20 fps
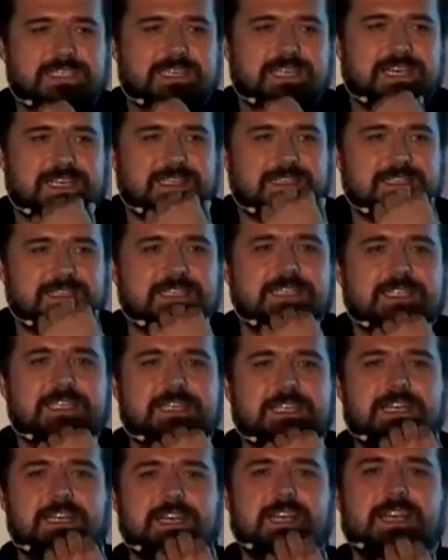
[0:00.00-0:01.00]
that
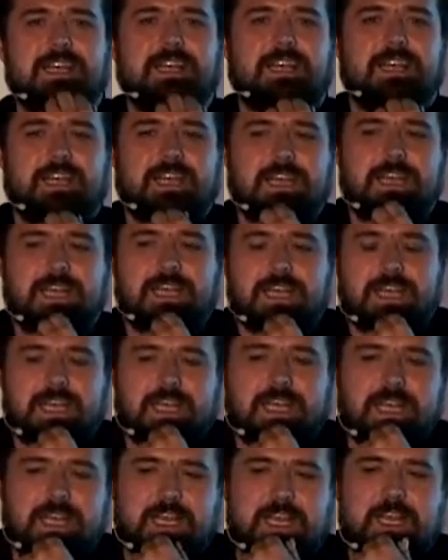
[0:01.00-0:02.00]

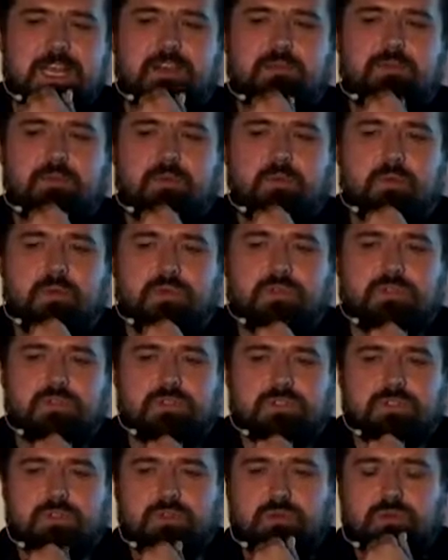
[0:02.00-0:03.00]
if you
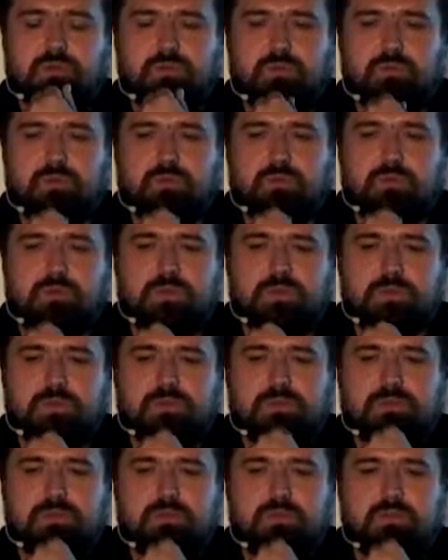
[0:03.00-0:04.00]
want to
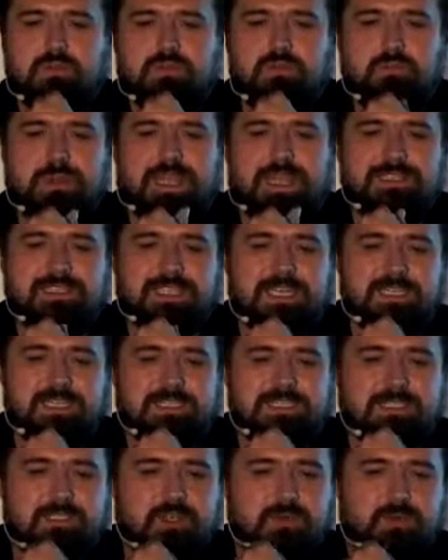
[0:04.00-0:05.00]
maintain
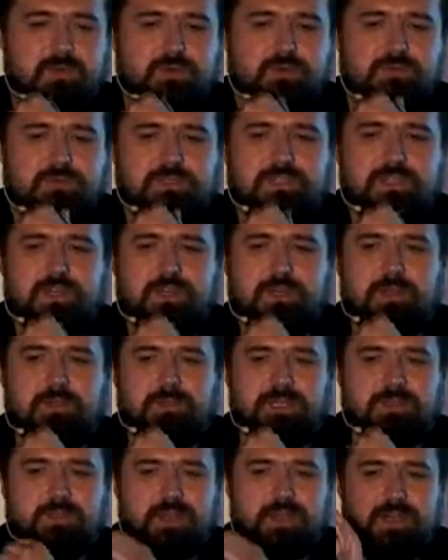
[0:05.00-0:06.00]
this code over time,
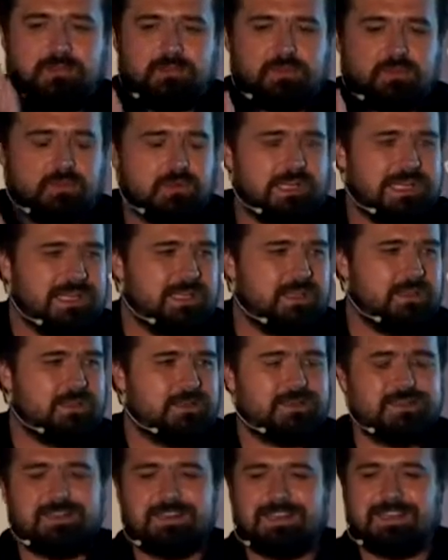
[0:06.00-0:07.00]
then you have to
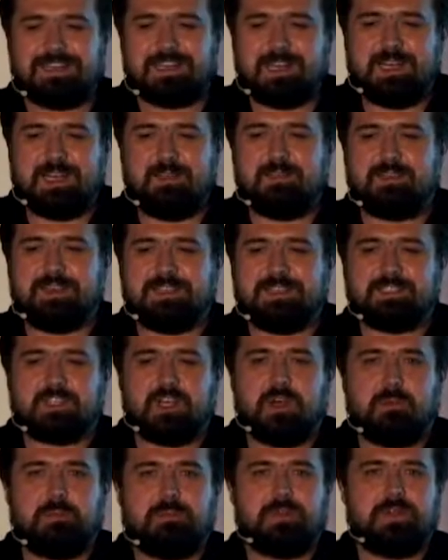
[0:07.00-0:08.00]
clean things
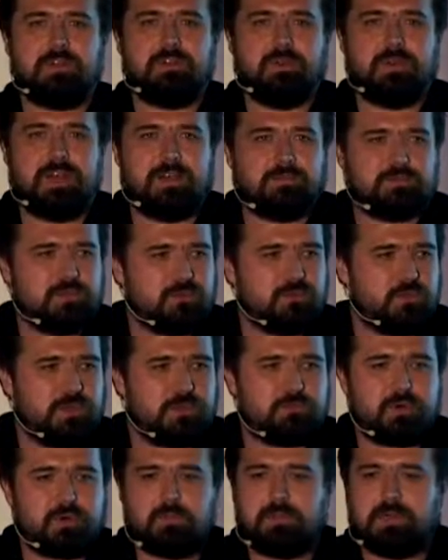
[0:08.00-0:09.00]
up, and you have to do
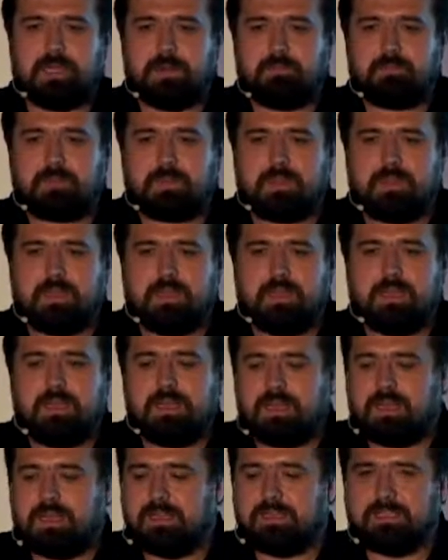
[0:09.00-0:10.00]
it properly.
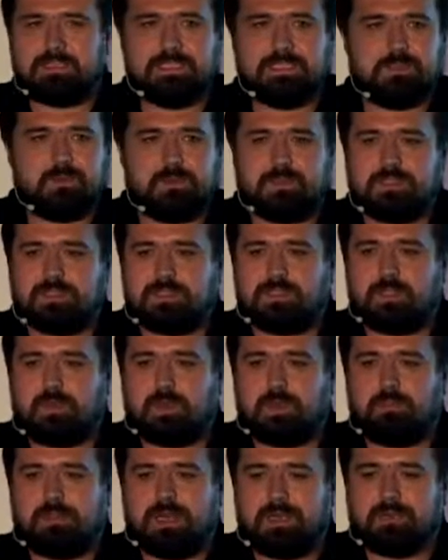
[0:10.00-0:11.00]
And this is what it's
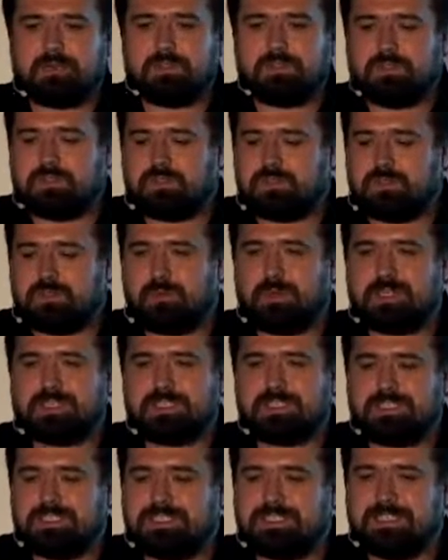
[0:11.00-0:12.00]
all about. So the
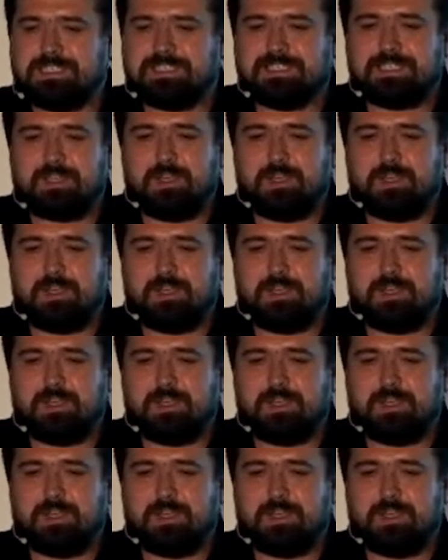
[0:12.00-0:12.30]
question is the